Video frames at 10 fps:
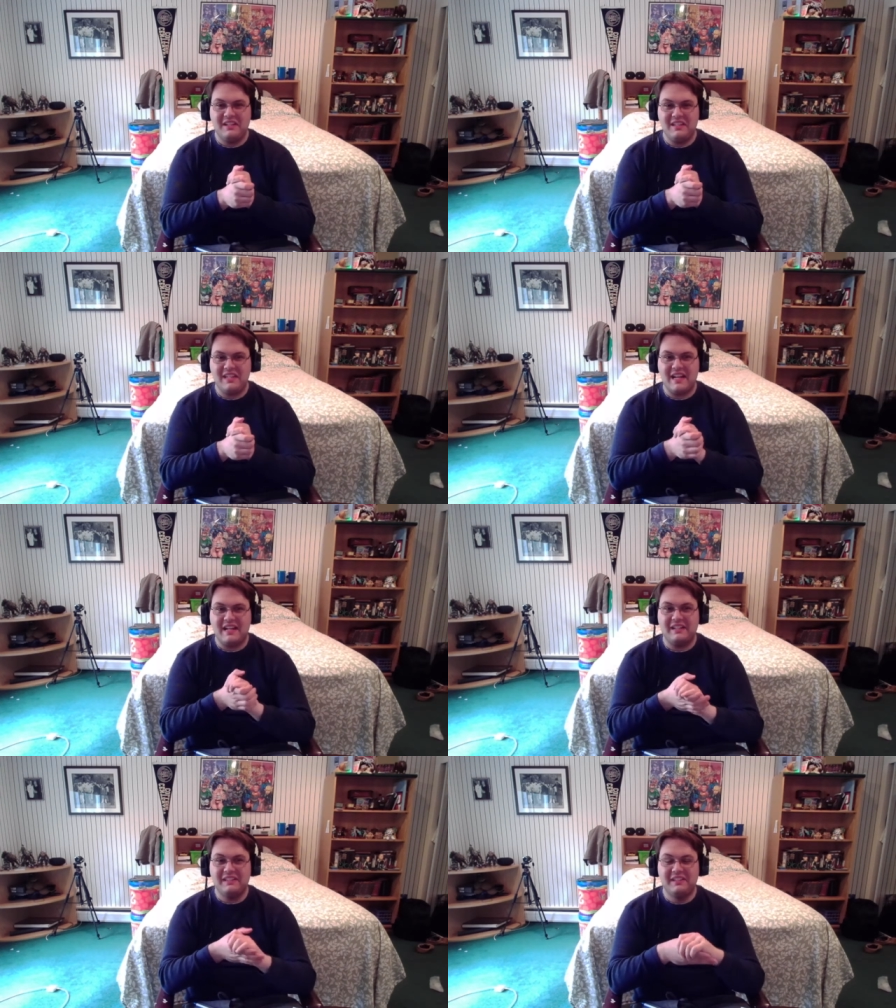
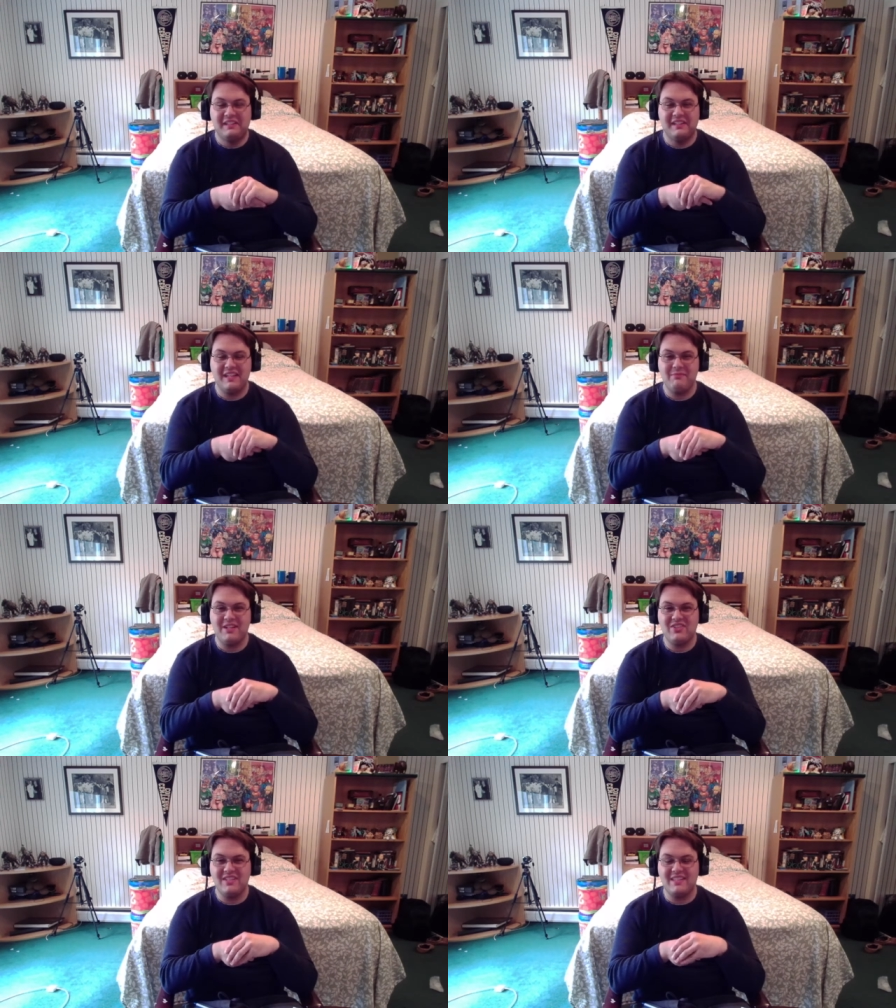Yeah, he
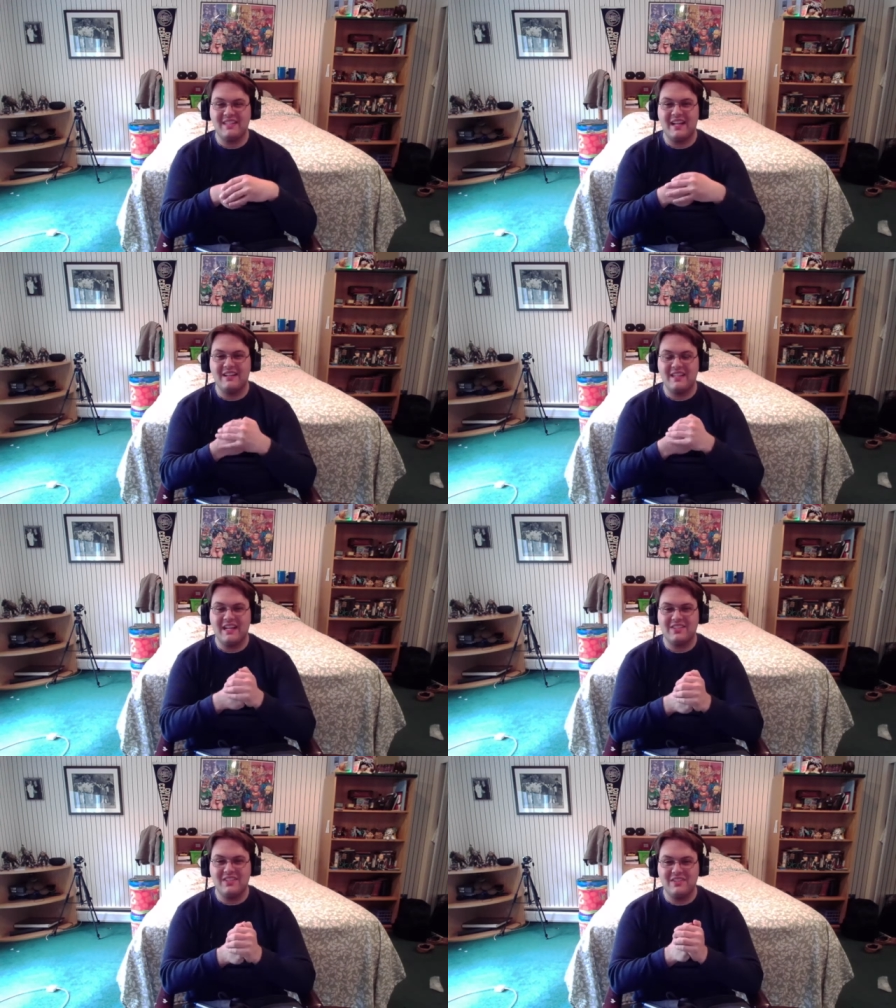mentions that,
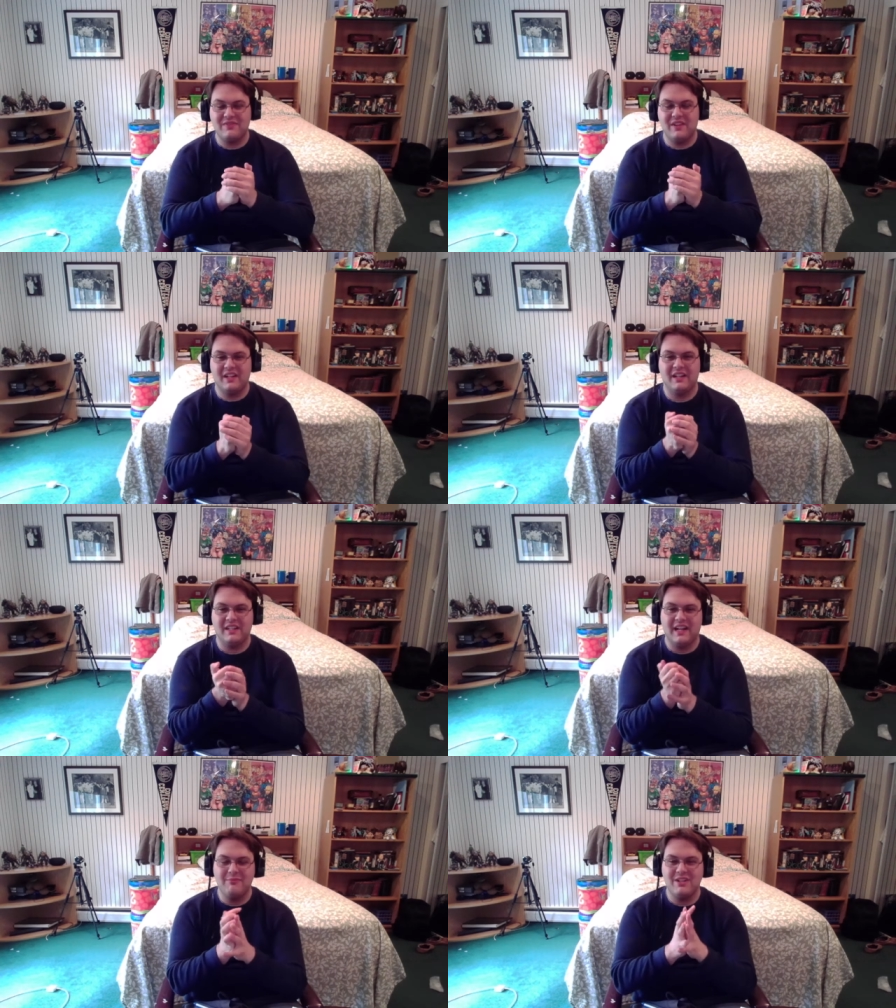
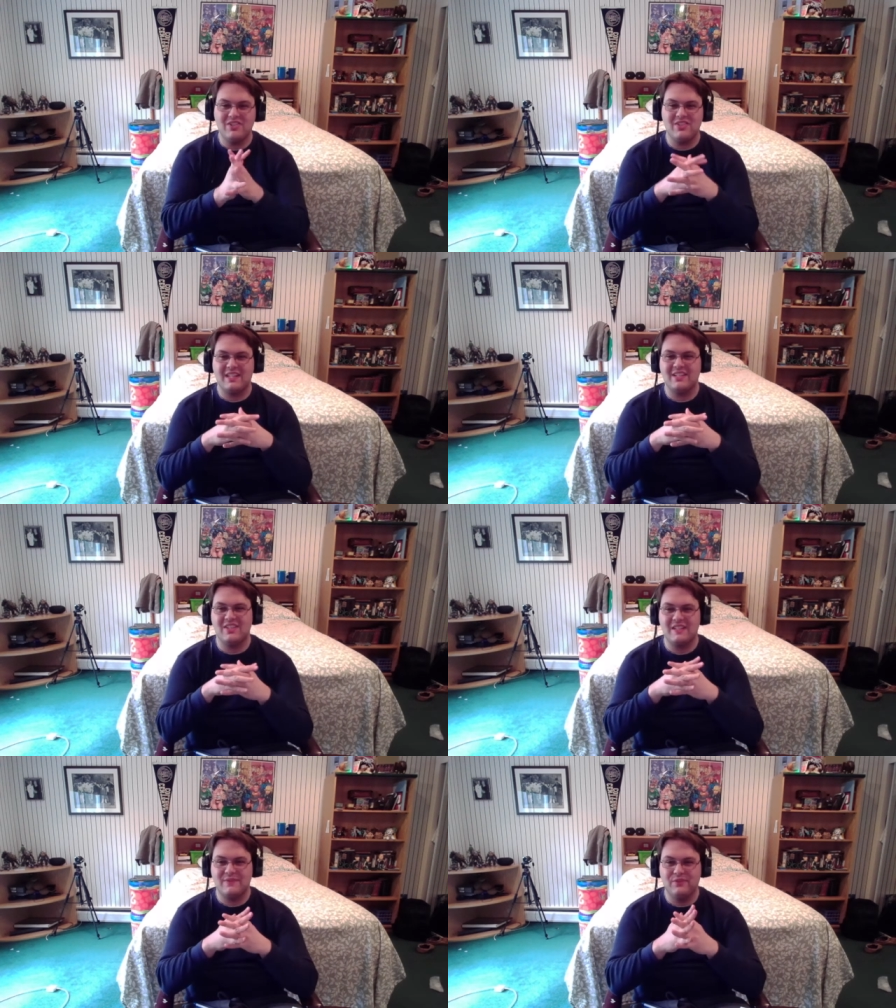Guy mentions that
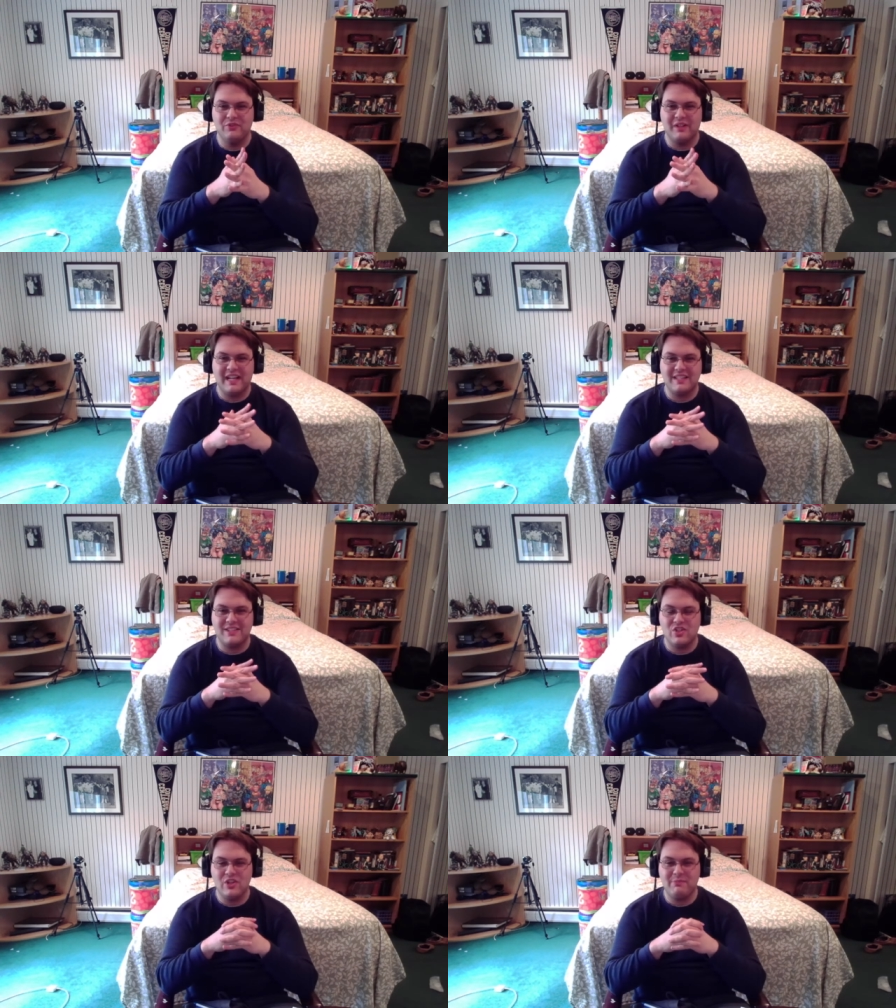since Fuwa has the
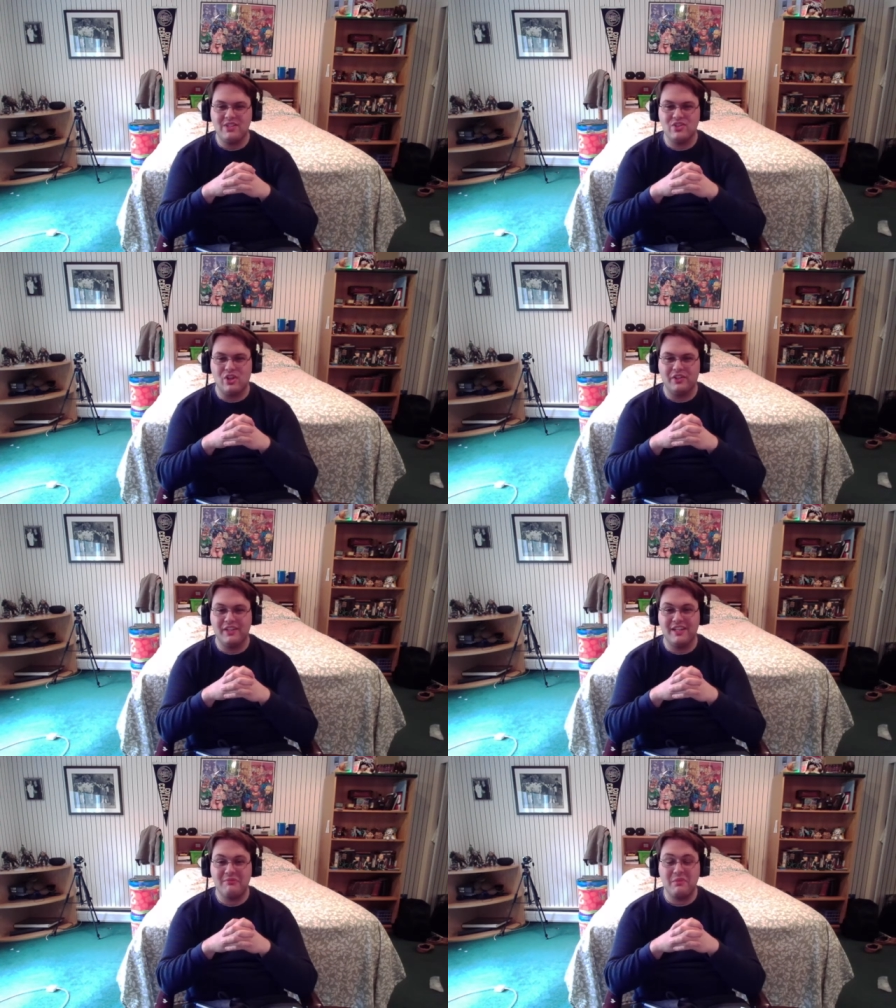chip installed in
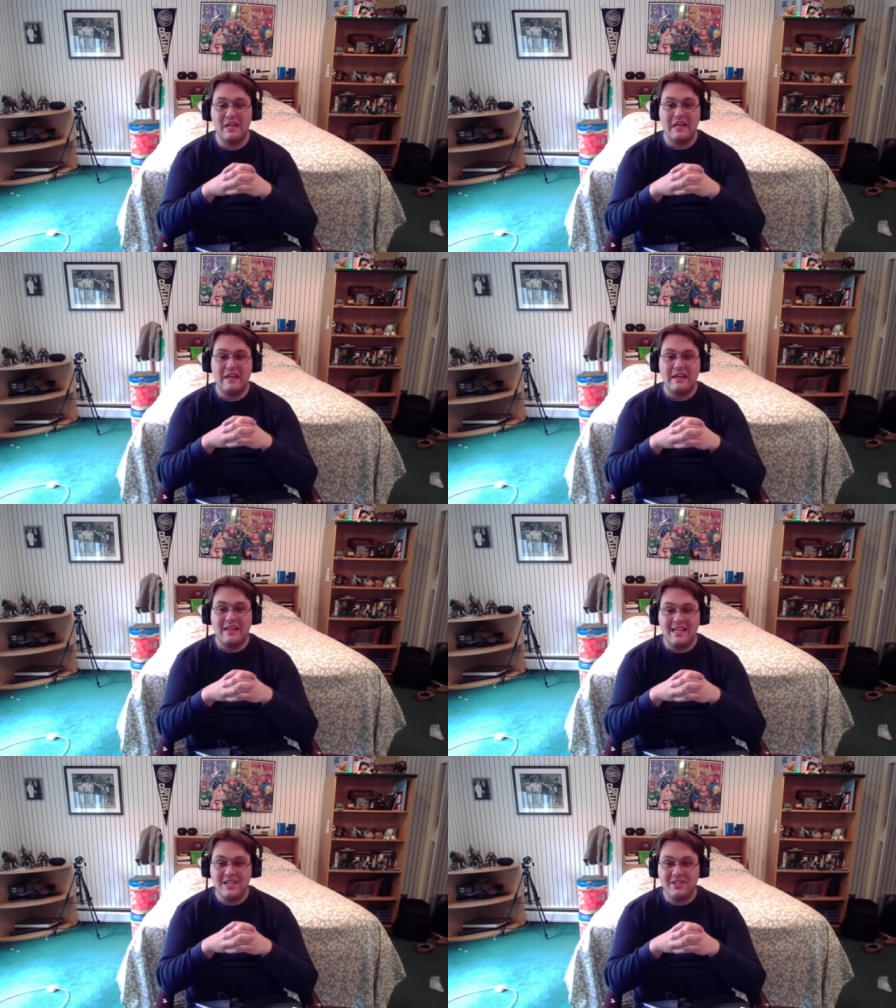him,
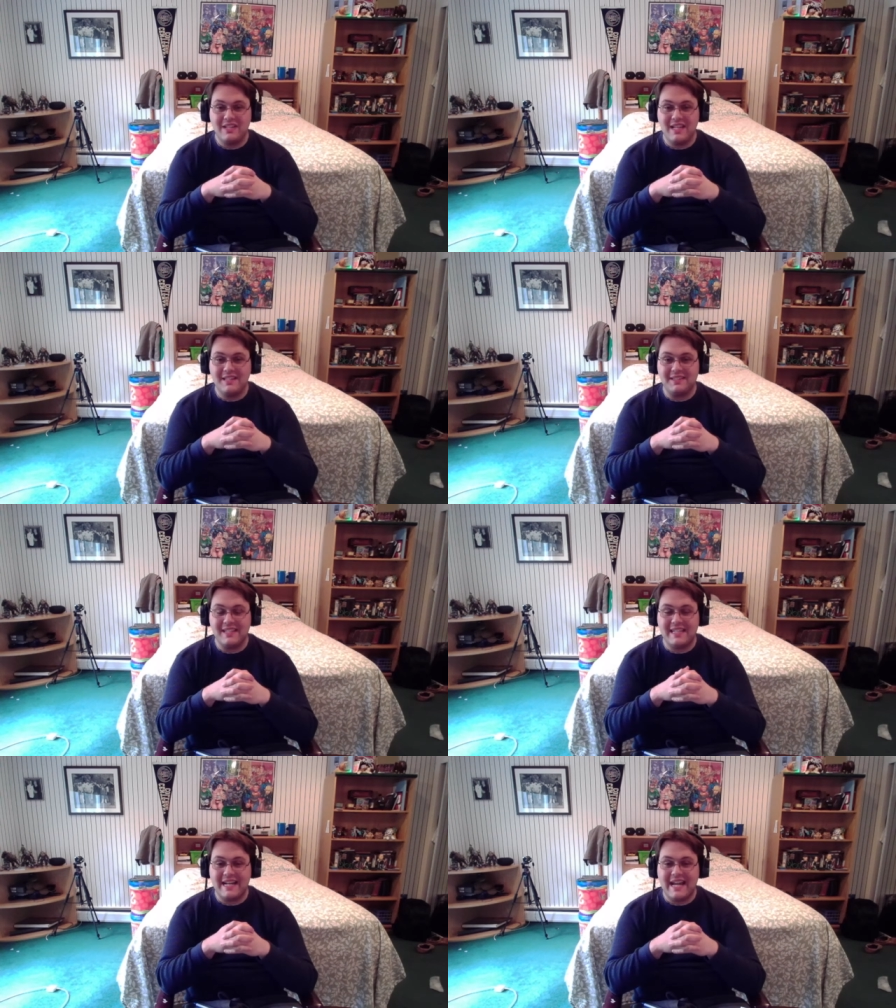he could easily
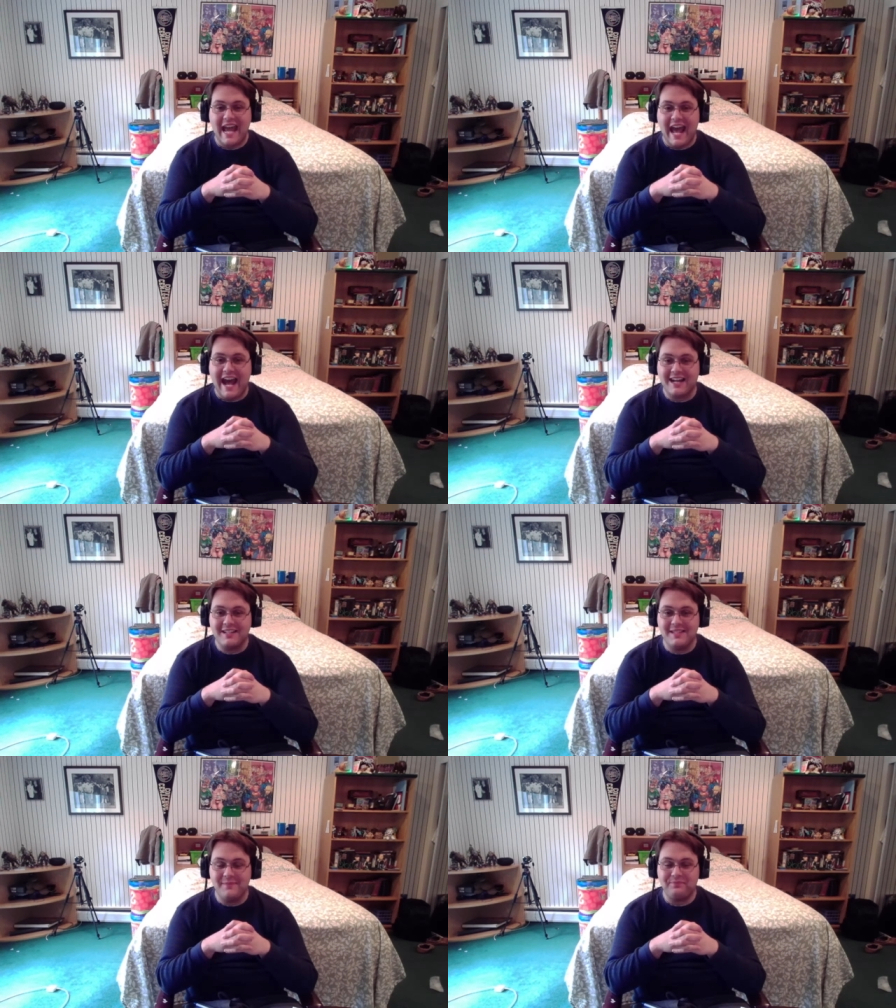get hacked.